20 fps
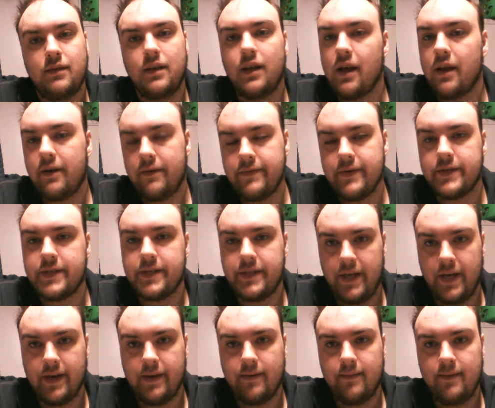None of us
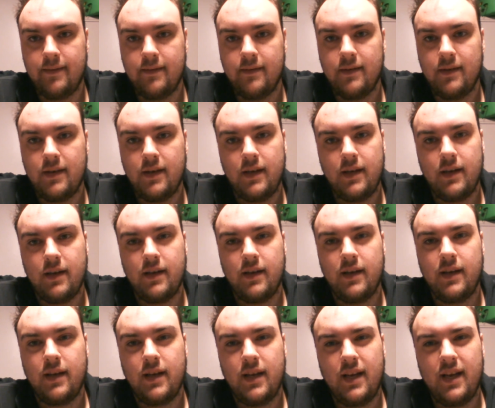know.
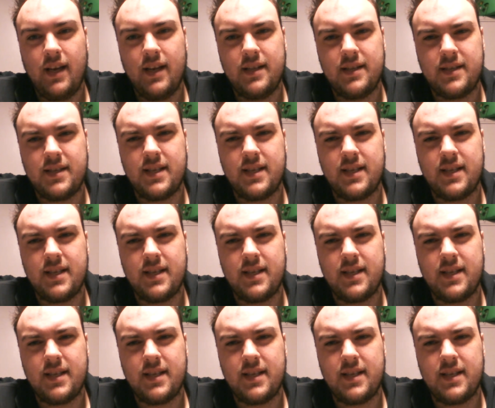And